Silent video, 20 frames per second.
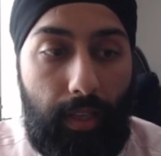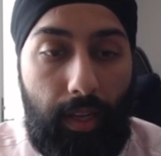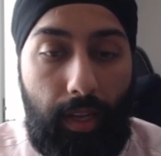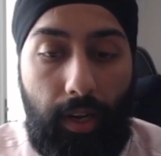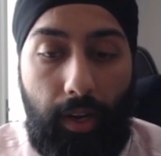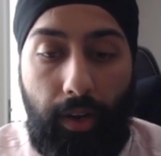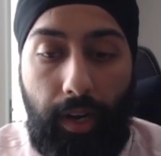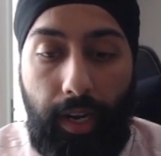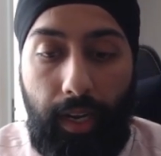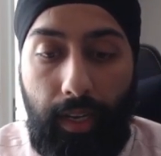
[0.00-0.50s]

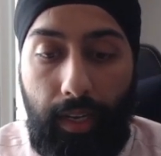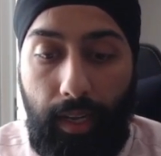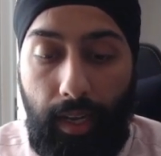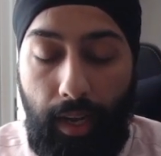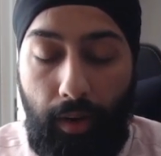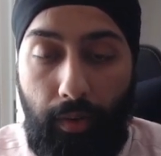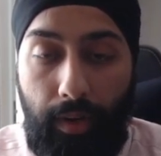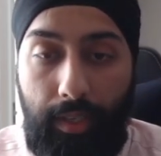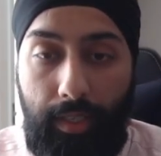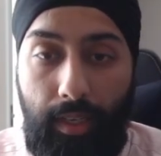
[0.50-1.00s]
All right, I
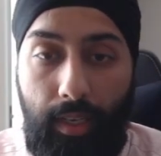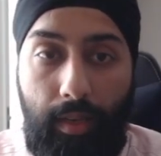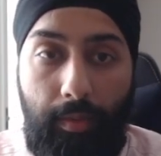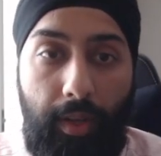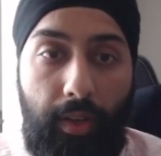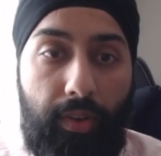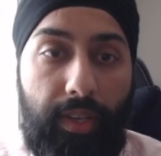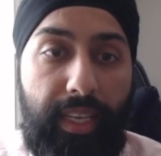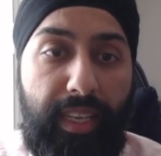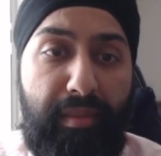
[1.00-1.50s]
want to talk
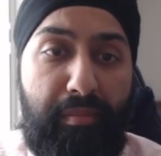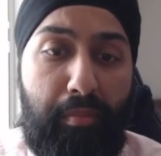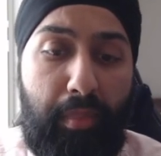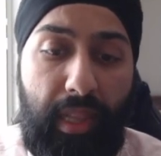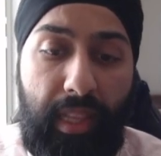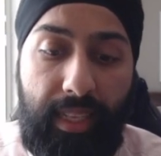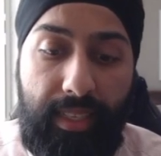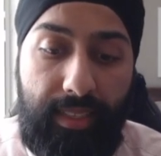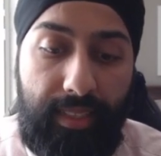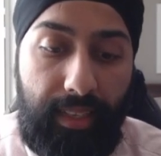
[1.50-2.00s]
about
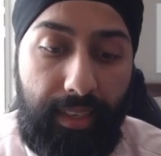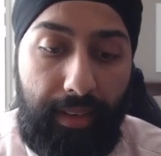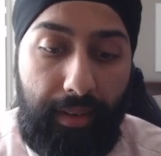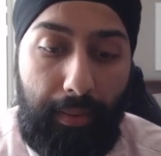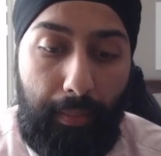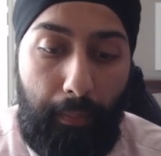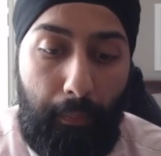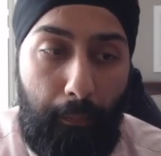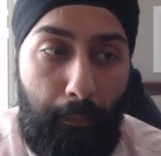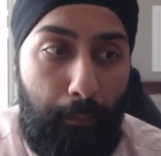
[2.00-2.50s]
implicit
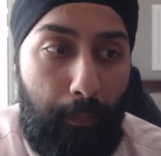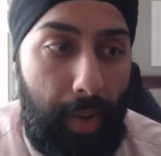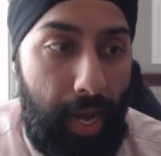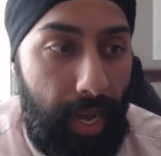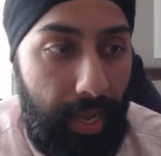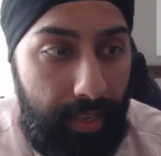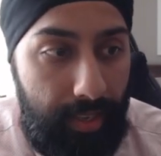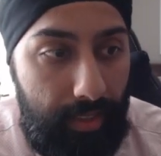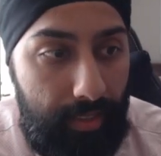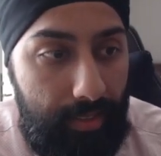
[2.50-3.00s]

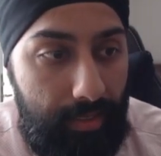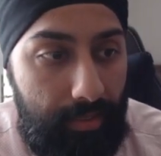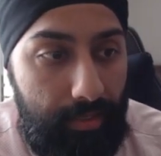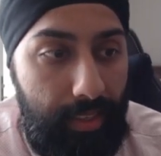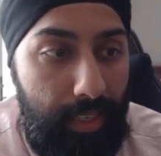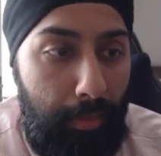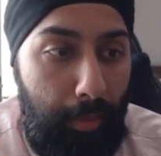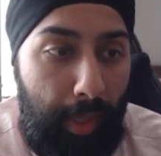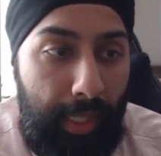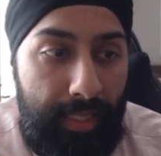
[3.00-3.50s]
bias.
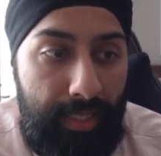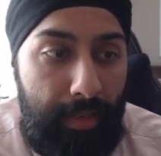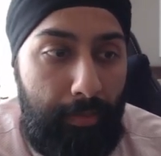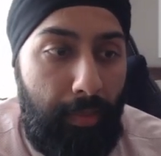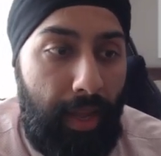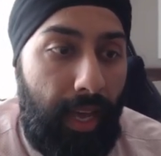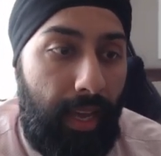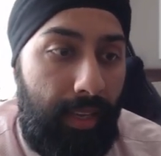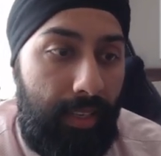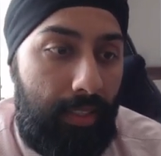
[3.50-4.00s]
Implicit
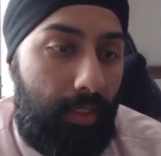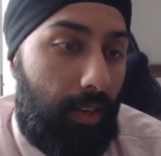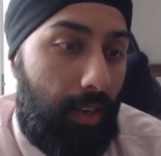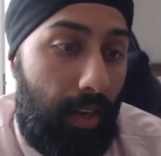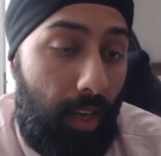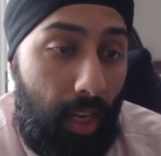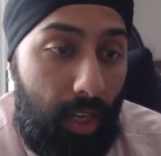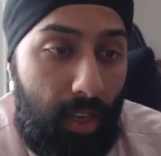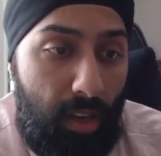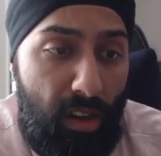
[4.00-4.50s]
bias are
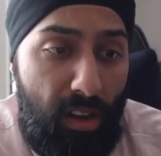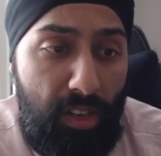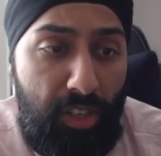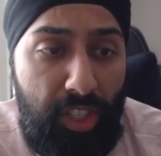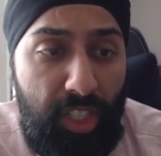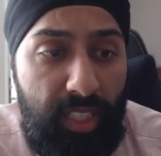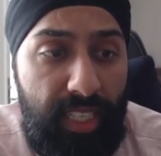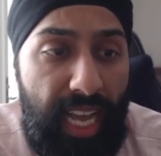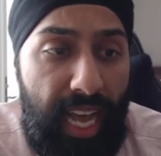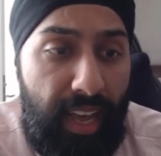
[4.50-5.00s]

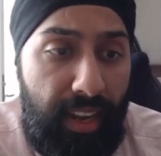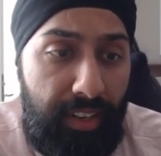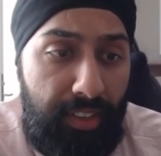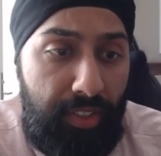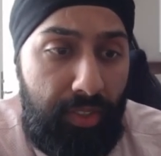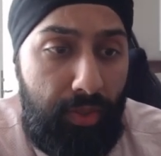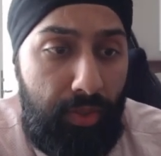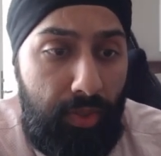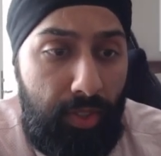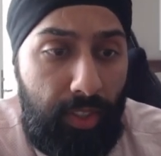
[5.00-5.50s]
unconscious
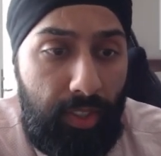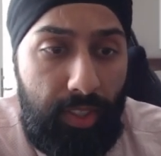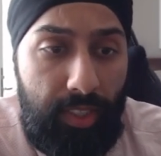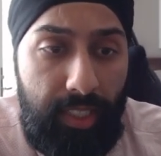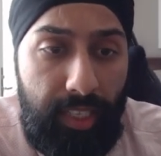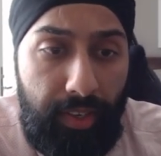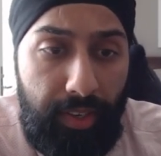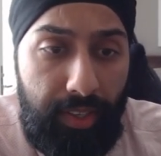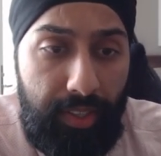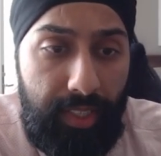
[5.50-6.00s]
attitudes or
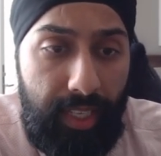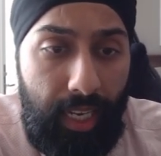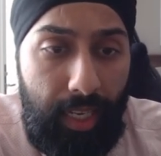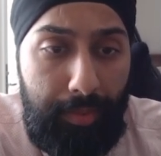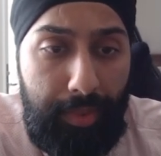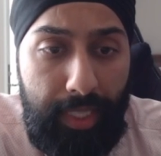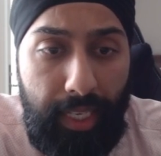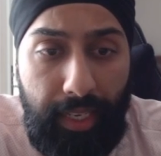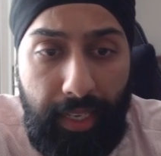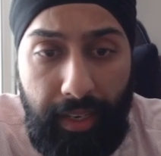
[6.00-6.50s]

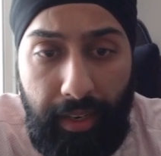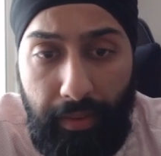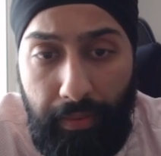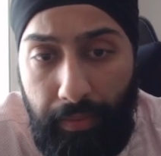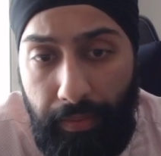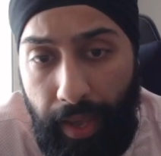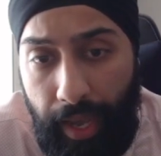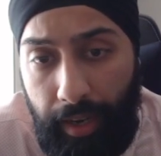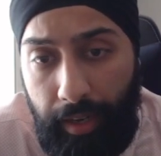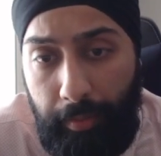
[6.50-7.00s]
stereotypes that can
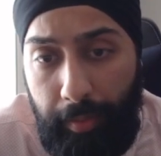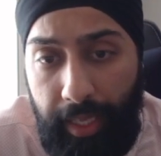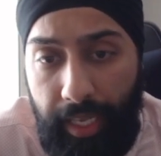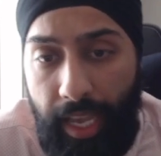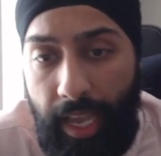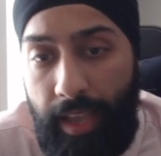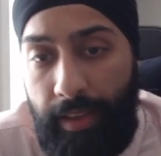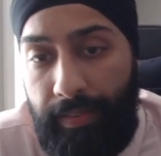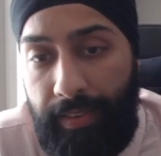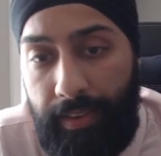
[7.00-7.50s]
affect
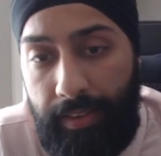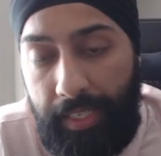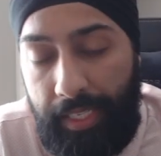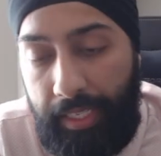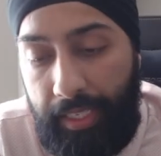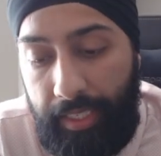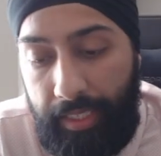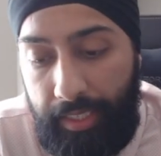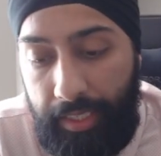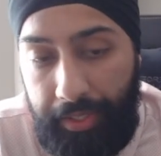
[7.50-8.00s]
behaviors and
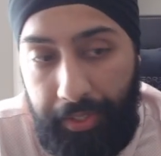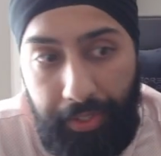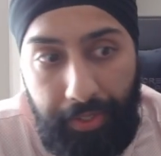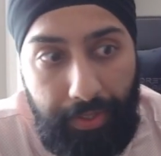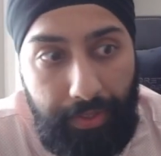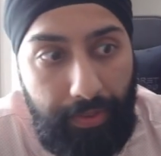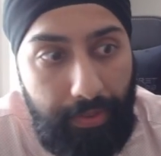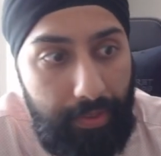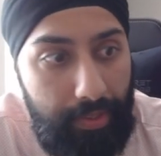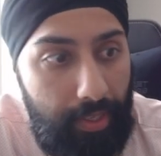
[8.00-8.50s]

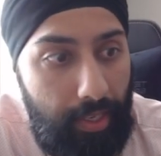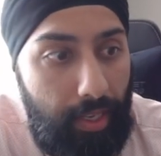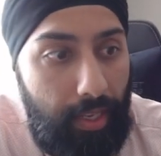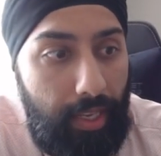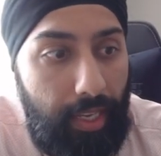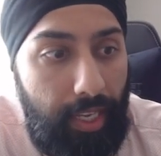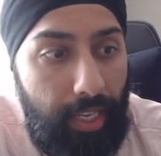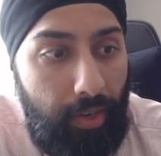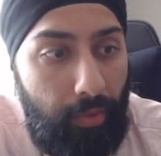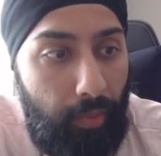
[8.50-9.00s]
decisions
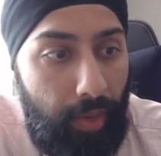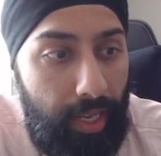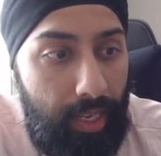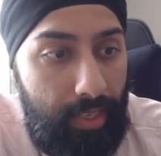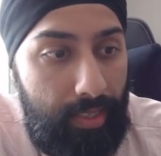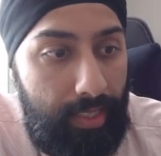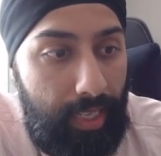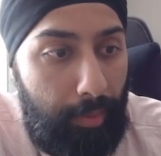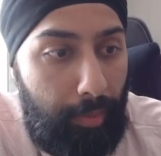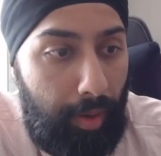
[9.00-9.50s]
in
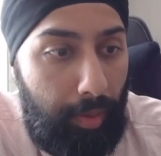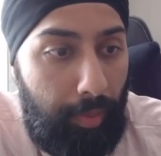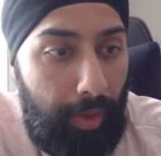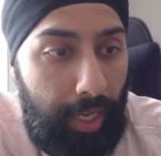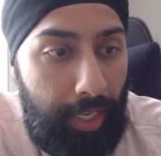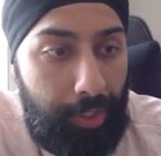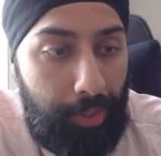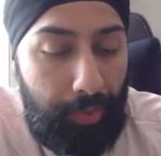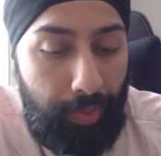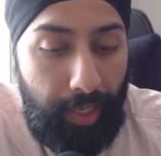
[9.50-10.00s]
ways that
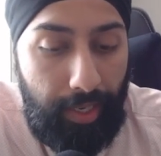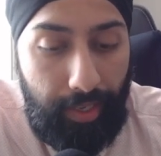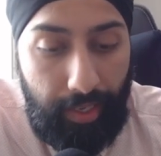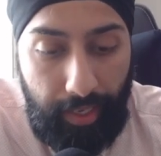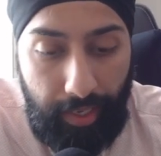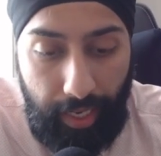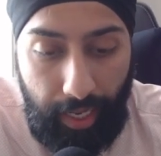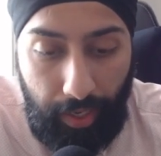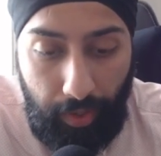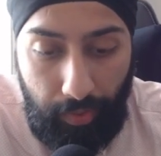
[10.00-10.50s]
perpetuate
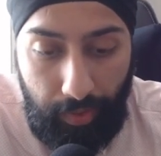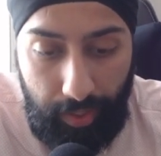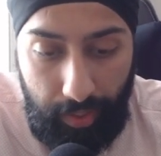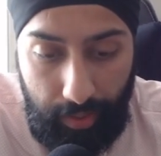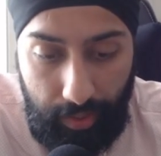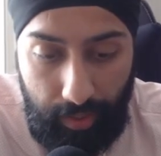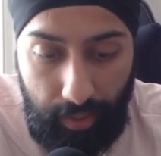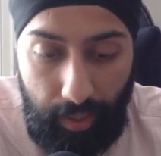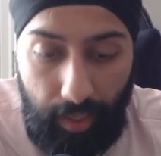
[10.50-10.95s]
inequities.